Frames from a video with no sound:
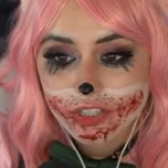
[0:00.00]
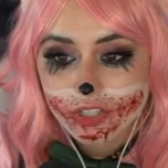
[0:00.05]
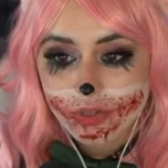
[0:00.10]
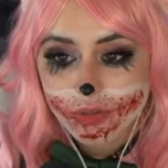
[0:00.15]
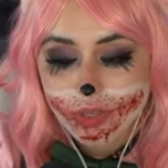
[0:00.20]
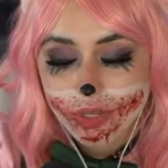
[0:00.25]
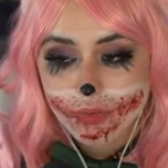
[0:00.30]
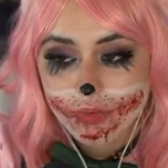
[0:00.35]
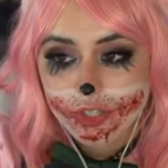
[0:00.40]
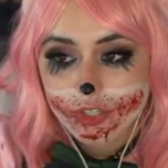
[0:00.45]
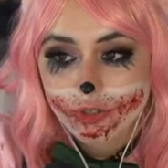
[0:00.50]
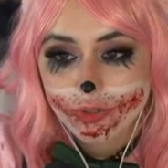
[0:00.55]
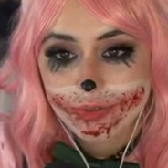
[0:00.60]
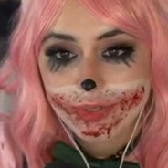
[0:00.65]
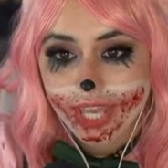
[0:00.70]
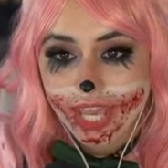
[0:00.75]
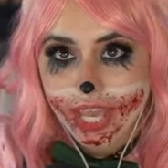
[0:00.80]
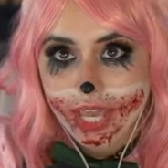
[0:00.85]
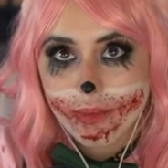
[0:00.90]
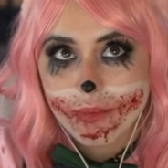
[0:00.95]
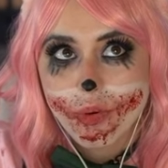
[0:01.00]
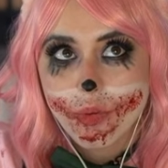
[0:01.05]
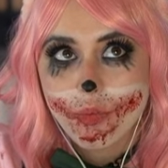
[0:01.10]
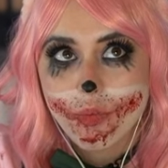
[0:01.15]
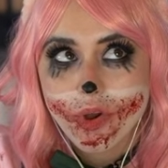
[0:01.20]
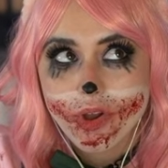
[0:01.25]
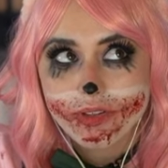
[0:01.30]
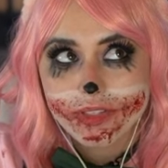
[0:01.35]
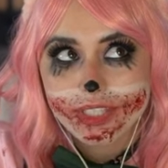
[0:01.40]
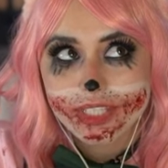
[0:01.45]
to the original game
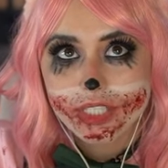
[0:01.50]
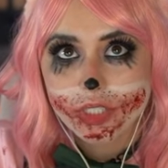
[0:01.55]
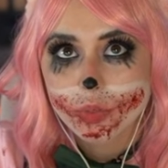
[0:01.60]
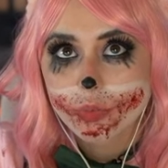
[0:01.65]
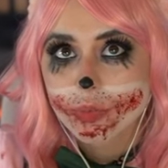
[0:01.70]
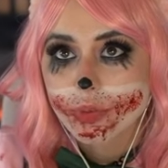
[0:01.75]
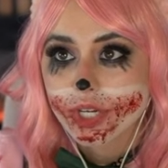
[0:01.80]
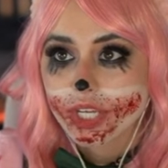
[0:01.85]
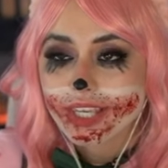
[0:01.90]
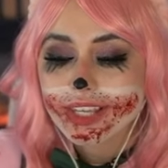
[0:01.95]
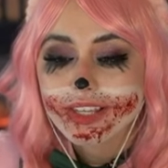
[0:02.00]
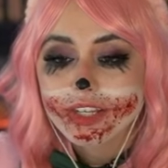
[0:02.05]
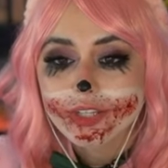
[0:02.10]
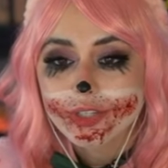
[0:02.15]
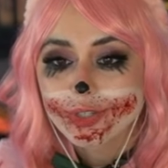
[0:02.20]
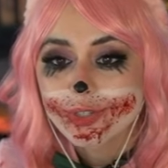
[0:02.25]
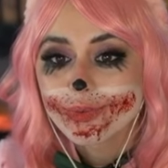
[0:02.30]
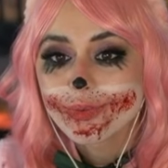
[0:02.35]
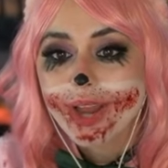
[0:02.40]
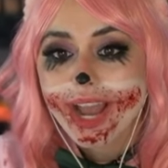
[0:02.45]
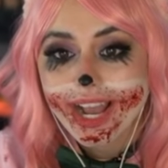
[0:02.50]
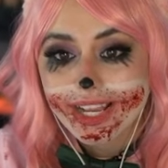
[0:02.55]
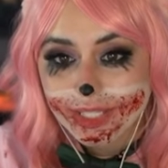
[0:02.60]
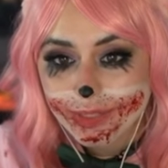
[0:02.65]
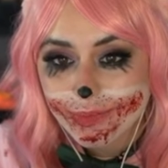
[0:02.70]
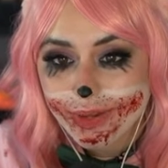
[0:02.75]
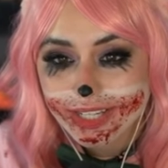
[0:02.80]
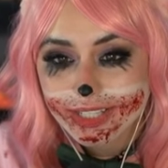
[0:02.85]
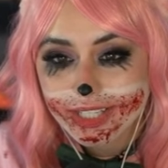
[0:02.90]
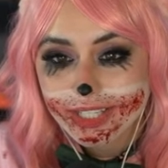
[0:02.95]
while still bringing a new
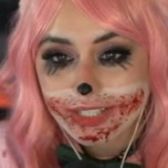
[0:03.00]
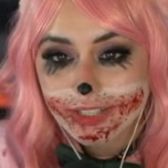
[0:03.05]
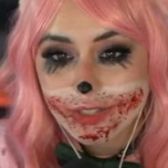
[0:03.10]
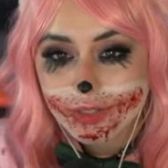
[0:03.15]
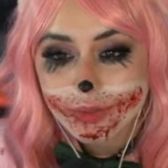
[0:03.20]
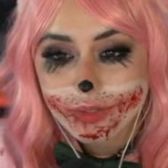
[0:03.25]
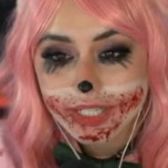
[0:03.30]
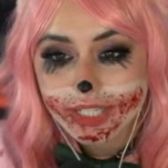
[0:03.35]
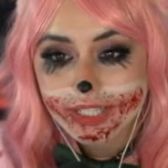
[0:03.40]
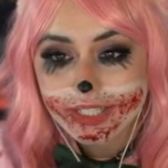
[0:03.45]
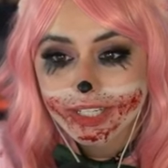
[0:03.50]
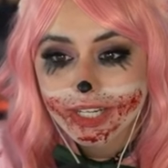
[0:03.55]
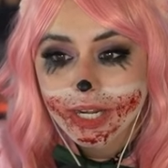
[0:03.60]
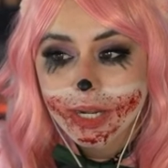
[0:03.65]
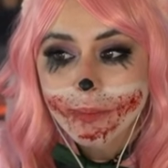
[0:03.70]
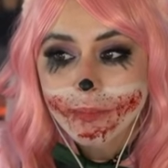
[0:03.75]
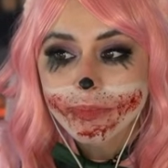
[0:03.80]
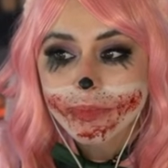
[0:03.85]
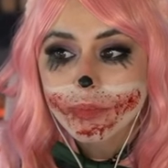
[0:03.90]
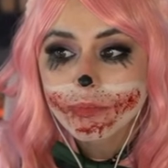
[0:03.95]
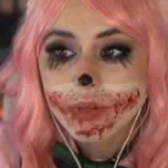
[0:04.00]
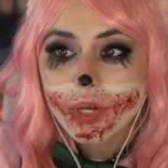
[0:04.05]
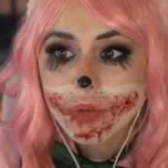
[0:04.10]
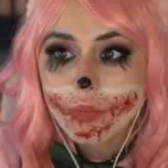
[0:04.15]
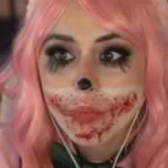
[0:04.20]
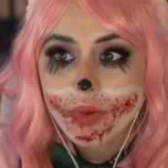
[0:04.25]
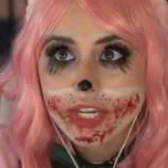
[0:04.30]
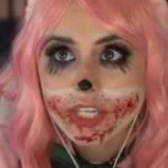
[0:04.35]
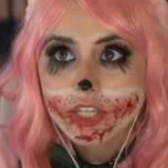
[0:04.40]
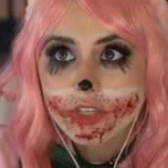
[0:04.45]
aspect into it. But
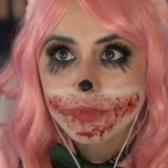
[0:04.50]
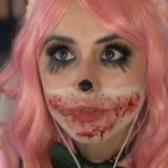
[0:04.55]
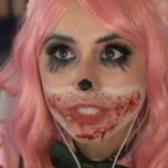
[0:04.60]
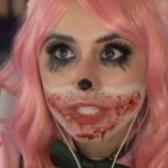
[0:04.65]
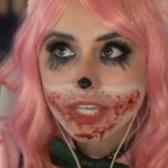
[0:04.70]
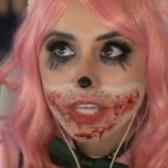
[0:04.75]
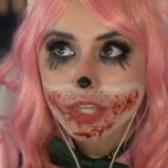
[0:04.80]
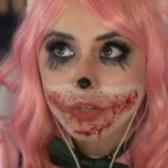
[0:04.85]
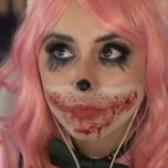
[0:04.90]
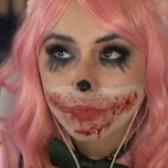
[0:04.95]
when you see the